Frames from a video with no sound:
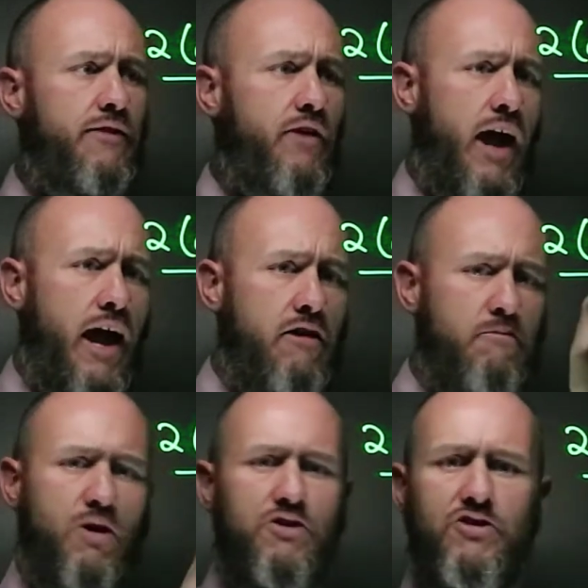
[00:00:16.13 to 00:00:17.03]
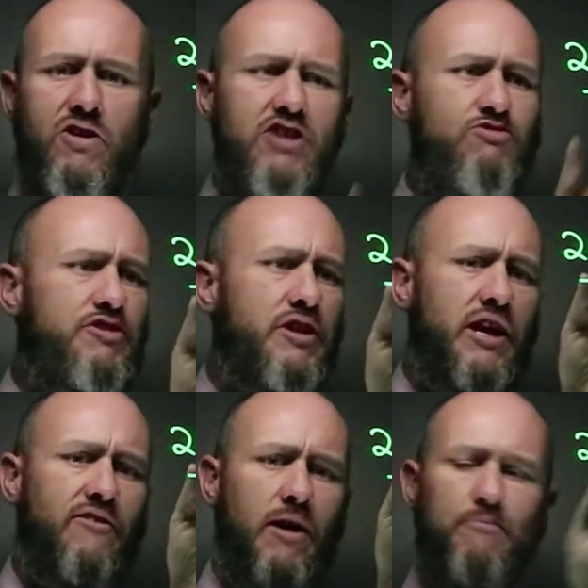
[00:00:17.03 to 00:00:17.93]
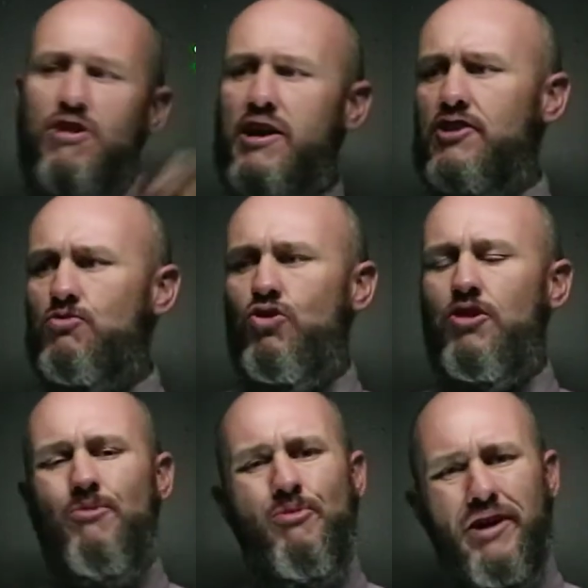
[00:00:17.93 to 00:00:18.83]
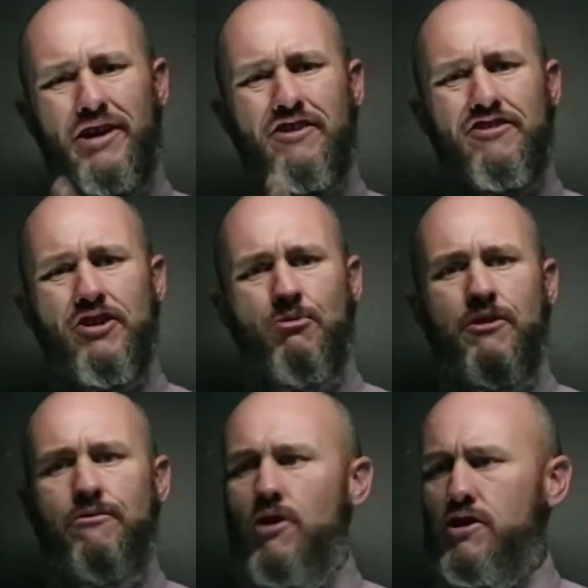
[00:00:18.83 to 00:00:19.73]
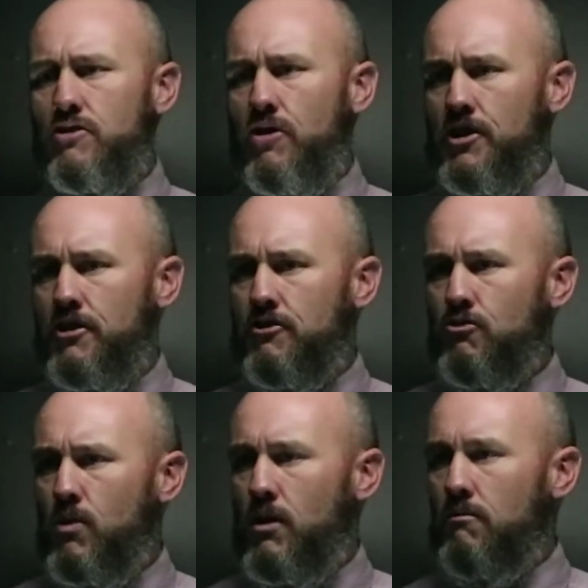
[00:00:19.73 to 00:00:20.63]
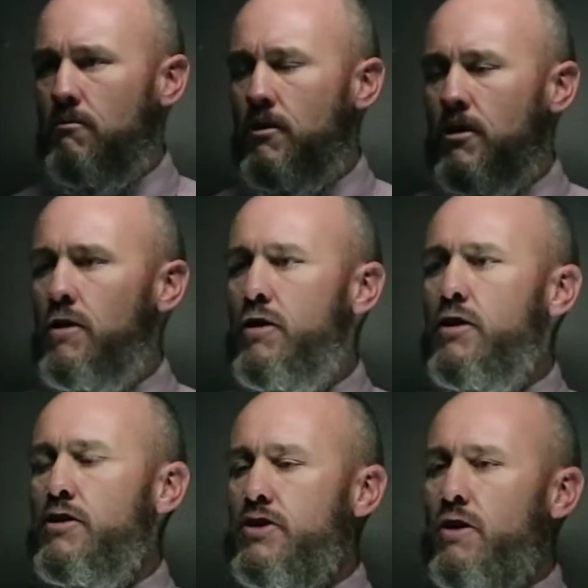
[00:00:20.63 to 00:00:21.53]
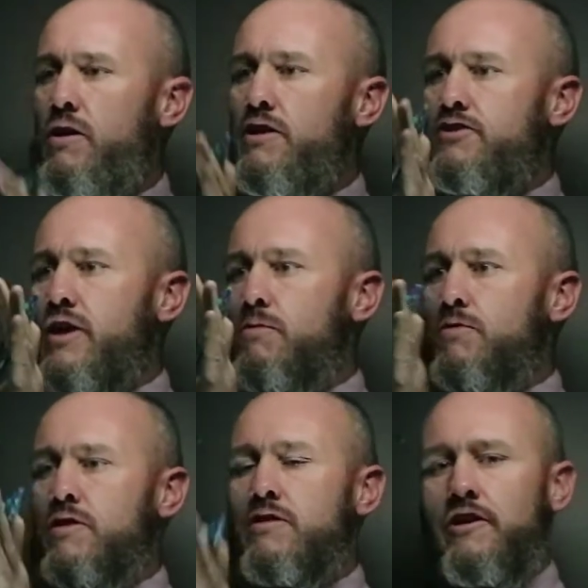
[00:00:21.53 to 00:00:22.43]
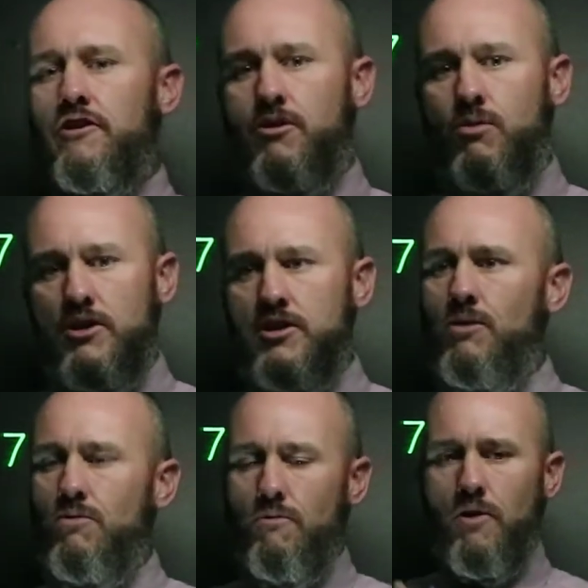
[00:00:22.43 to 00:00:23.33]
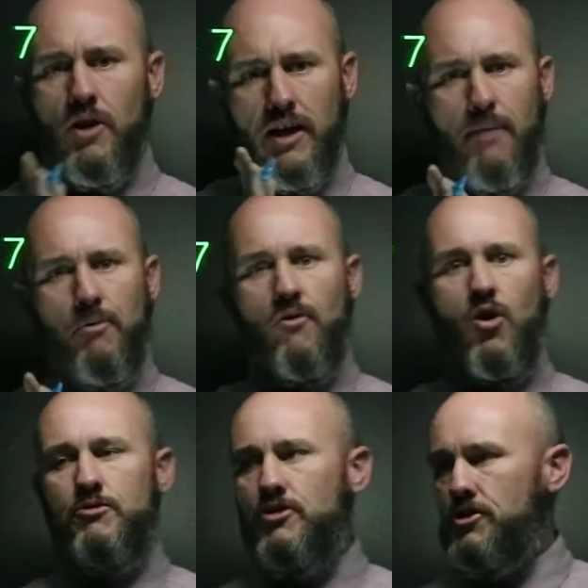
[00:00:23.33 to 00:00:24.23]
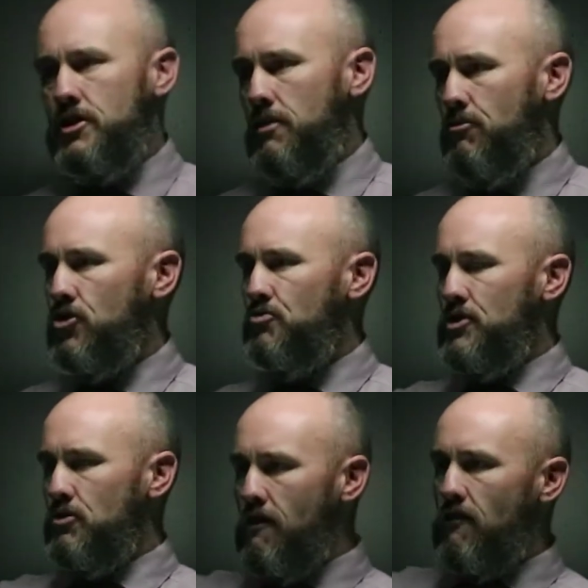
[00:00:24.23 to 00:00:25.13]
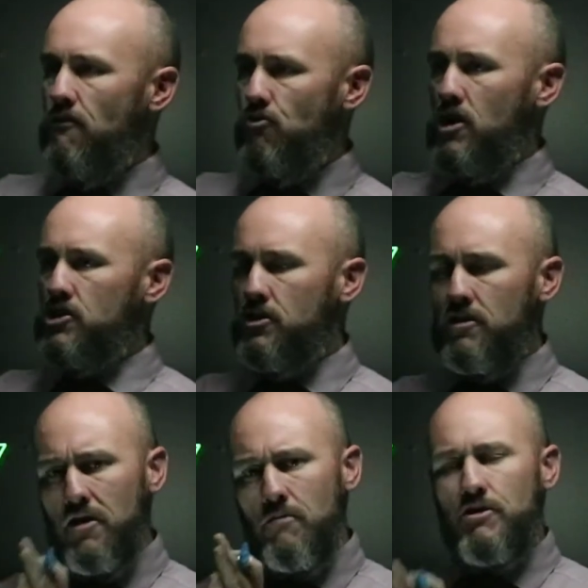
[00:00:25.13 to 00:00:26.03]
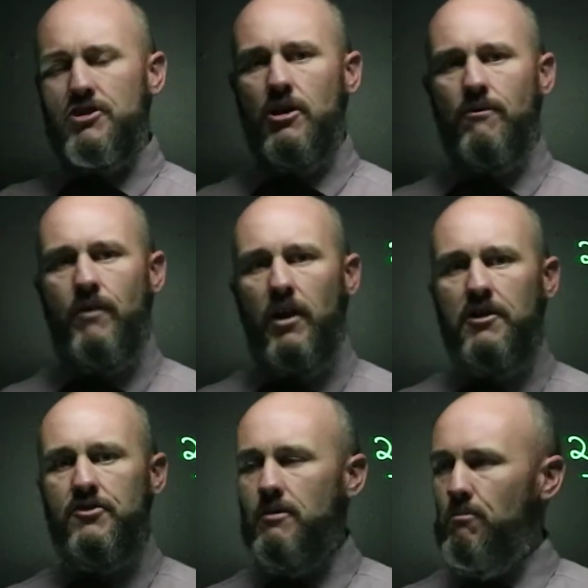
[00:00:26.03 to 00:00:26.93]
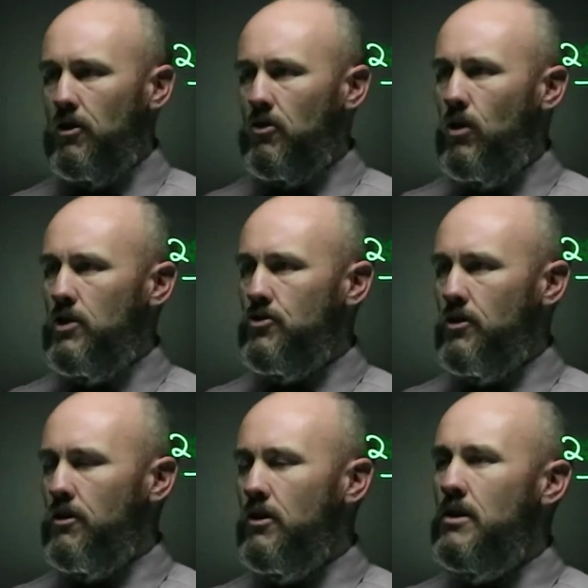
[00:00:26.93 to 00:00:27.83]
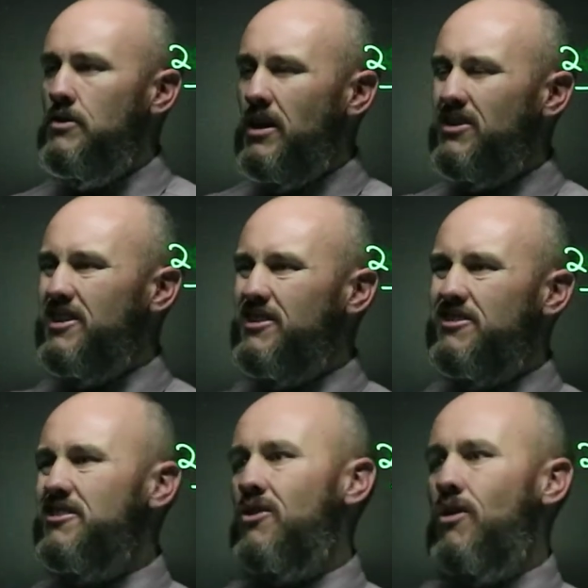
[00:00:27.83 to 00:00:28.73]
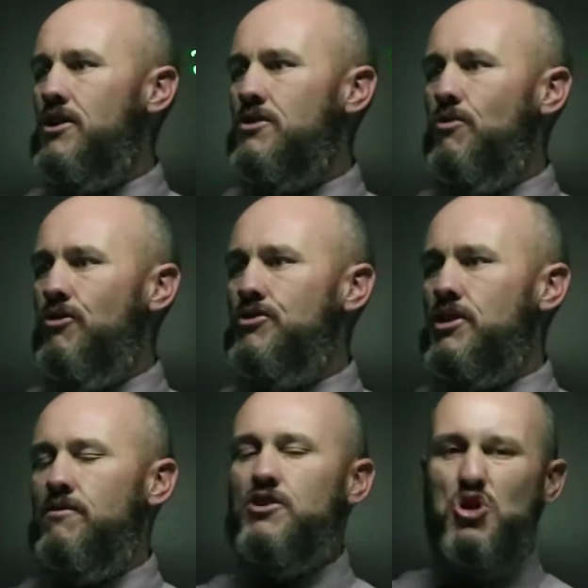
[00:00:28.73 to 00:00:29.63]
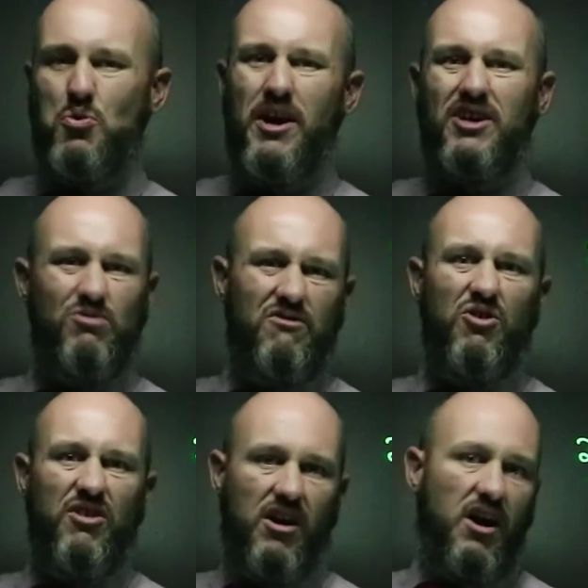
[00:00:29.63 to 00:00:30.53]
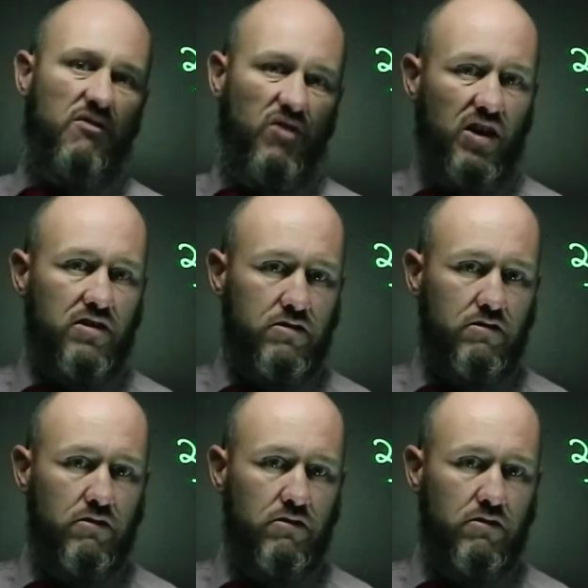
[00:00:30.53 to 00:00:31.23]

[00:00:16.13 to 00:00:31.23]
have our a on both sides, we still have our brackets work, but we're going to just deal with the fractional ideas as well. So let's start with this linear equation. Now, we've got a couple of options here because we do have our fraction, but it's still a fairly simple equation. It's actually just an equation where instead of 2x, we've got half x.